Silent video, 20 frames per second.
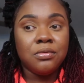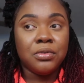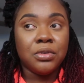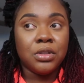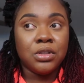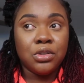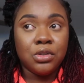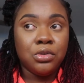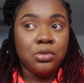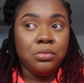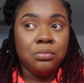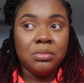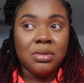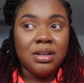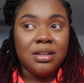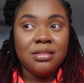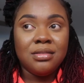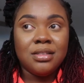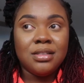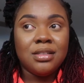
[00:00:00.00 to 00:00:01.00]
for two
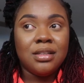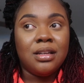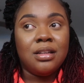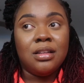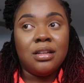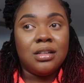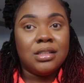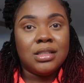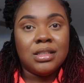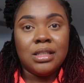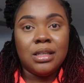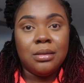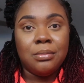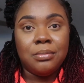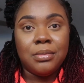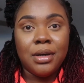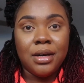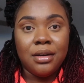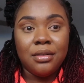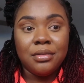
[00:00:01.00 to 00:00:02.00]
months and lost
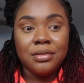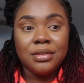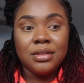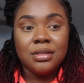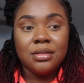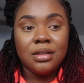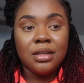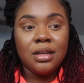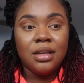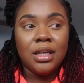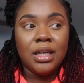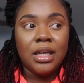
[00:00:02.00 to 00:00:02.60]
ten pounds.